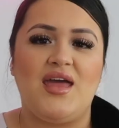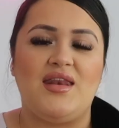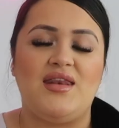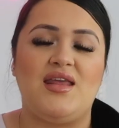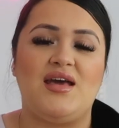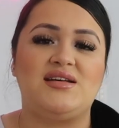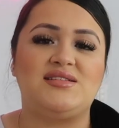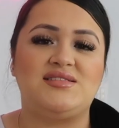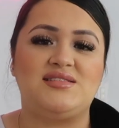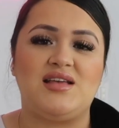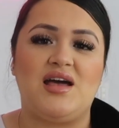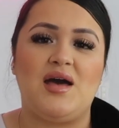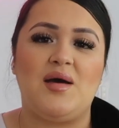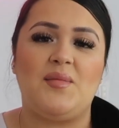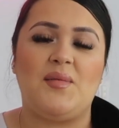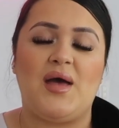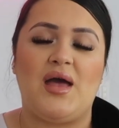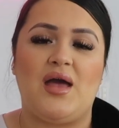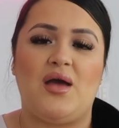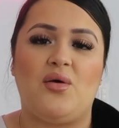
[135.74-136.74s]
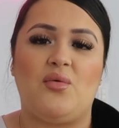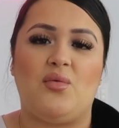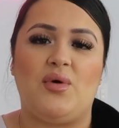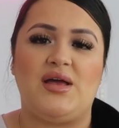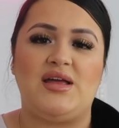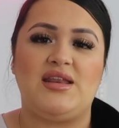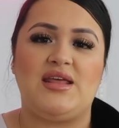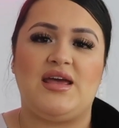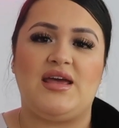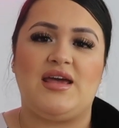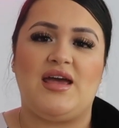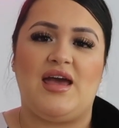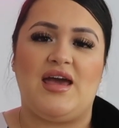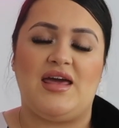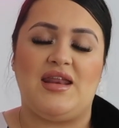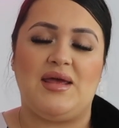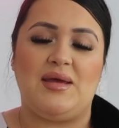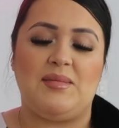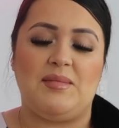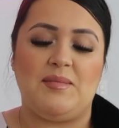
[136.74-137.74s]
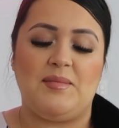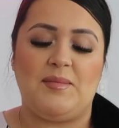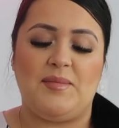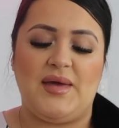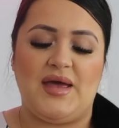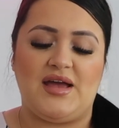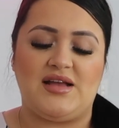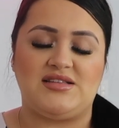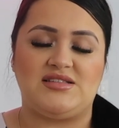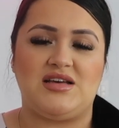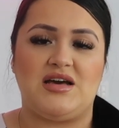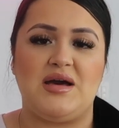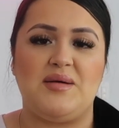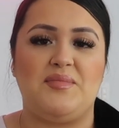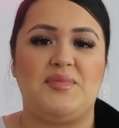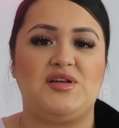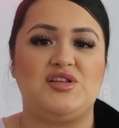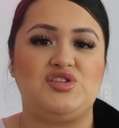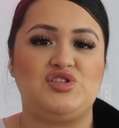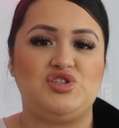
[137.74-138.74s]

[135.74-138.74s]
Next up, I went ahead and picked up